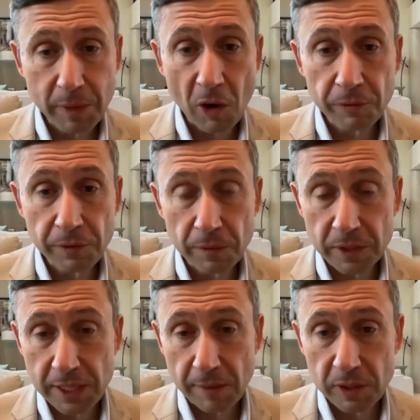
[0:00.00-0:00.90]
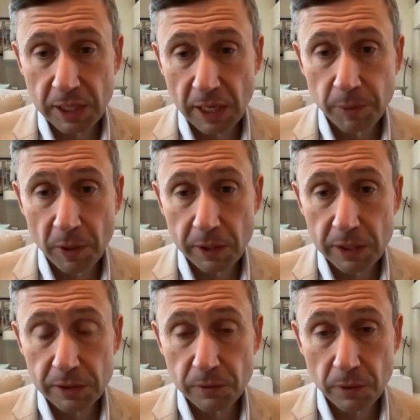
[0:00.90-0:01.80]
All 57 state
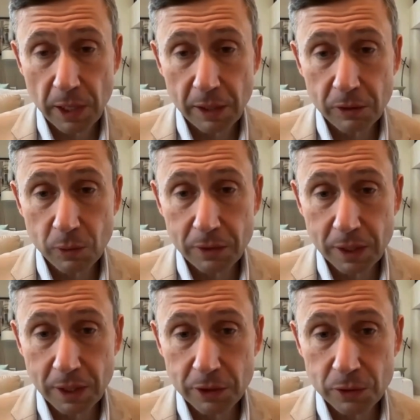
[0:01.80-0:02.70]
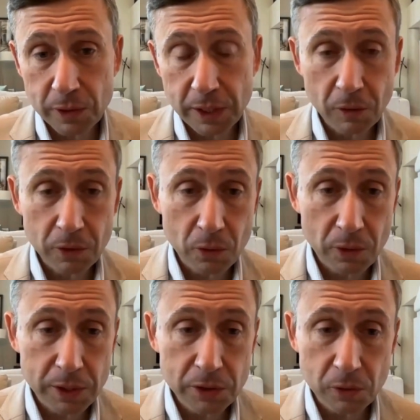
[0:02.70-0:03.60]
parties throughout the country and
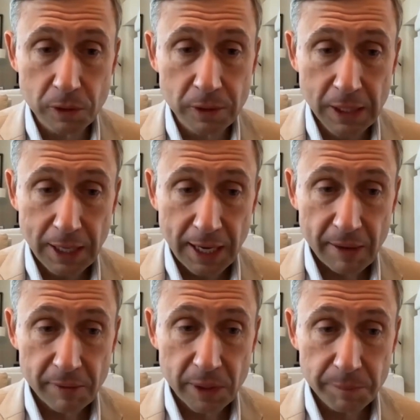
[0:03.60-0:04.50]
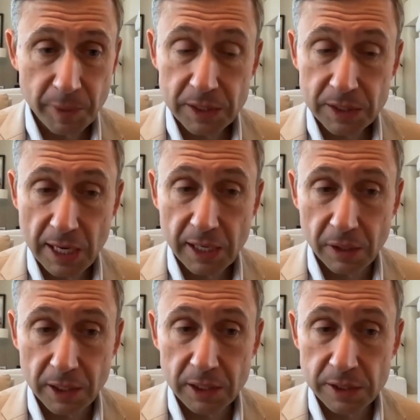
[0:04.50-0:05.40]
territories who will have a big say
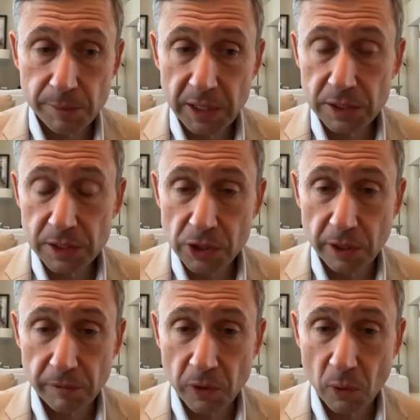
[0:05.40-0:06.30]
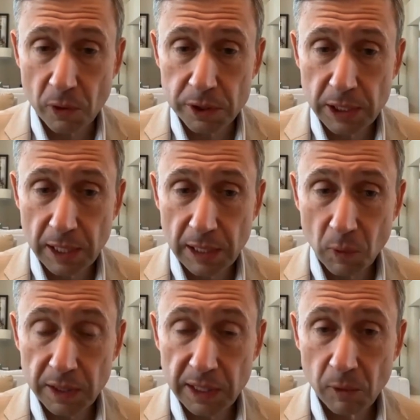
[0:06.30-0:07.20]
here. And it's a big decision, of course,
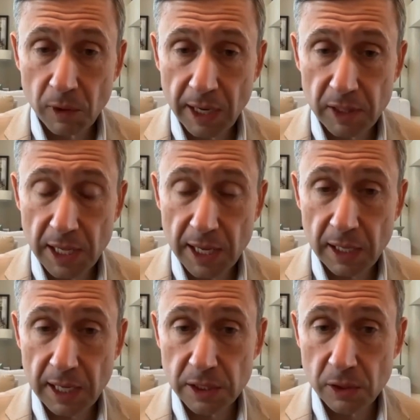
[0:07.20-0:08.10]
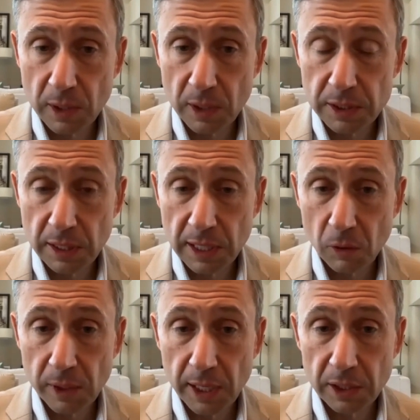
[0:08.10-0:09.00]
one that will have a lot of consequence on
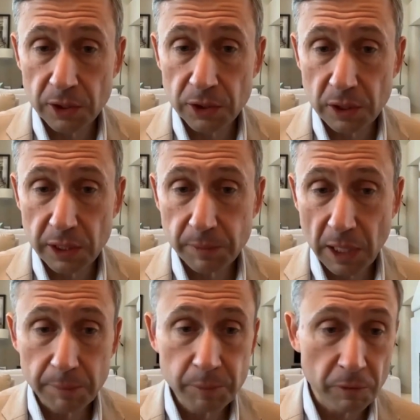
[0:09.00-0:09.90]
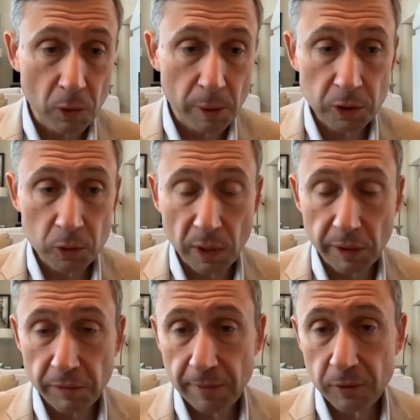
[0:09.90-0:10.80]
how we actually perform in
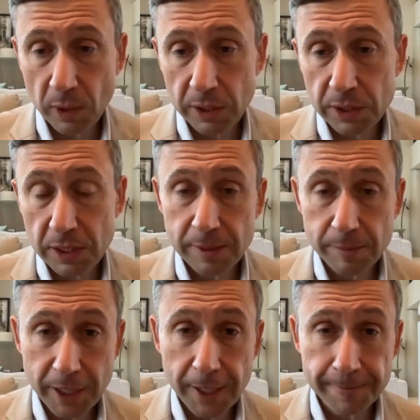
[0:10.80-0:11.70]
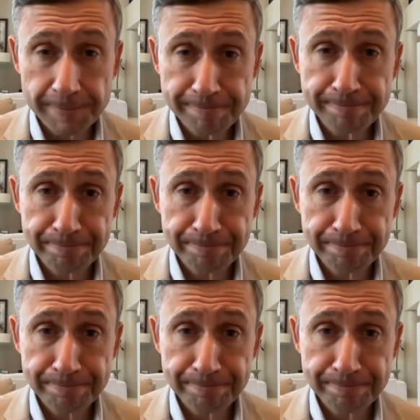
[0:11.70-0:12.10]
25, 26, and beyond.